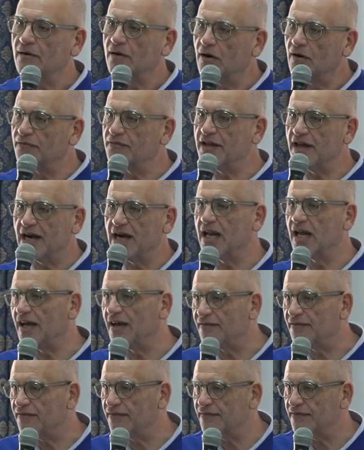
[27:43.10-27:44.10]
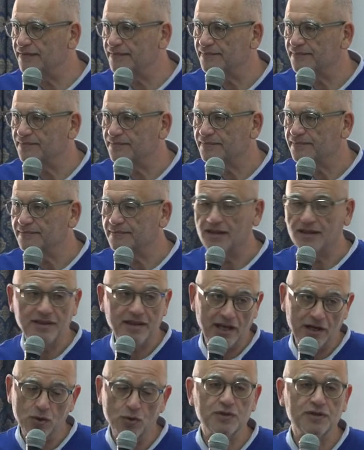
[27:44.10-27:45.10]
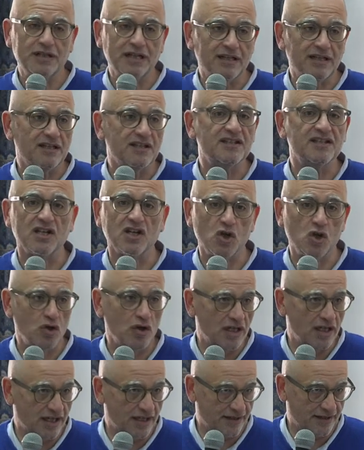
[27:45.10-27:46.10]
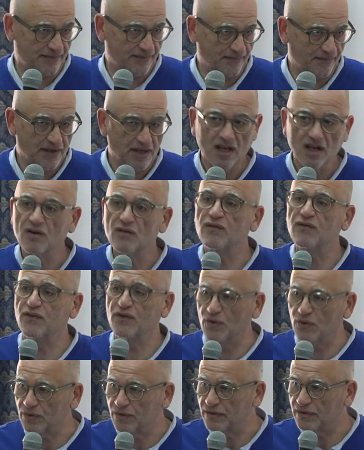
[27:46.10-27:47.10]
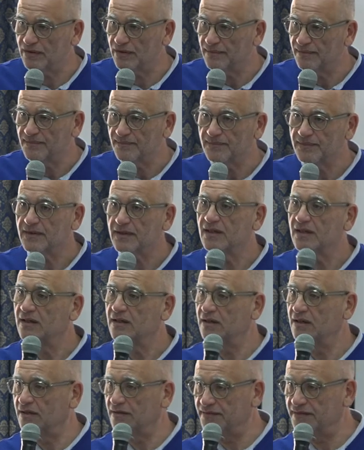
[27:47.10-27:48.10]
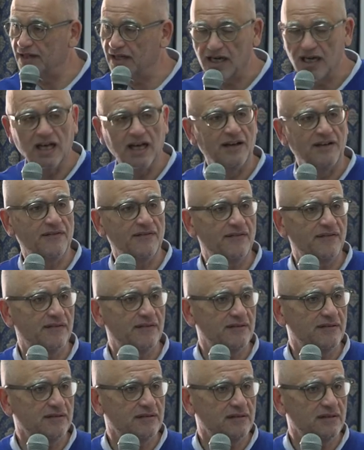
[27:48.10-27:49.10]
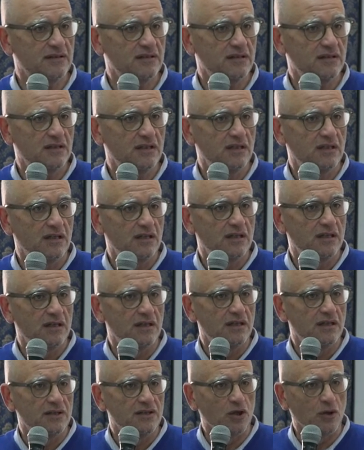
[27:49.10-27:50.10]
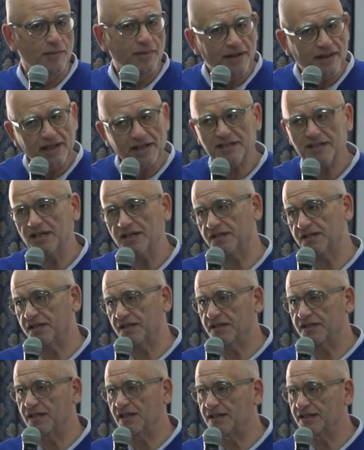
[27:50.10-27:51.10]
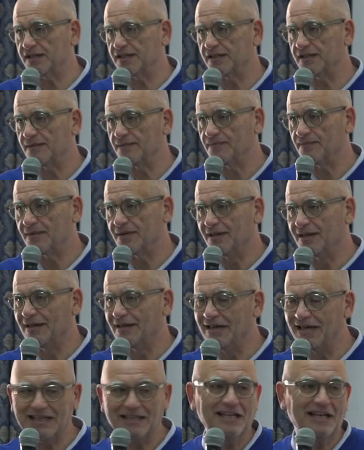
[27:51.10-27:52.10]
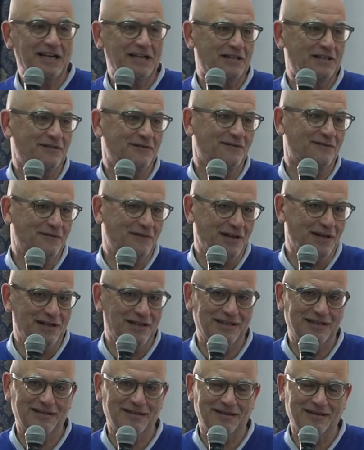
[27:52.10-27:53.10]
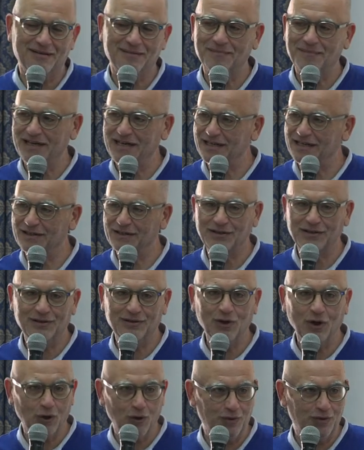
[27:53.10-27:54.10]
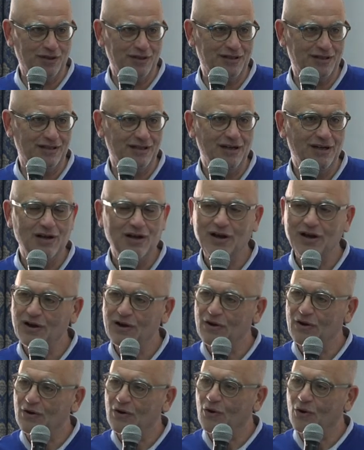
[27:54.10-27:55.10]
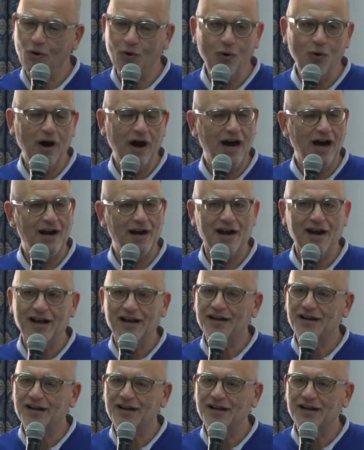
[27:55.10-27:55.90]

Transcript: of their life. And I use that singular, fruit of their life. So brothers and sisters, let us first be those who are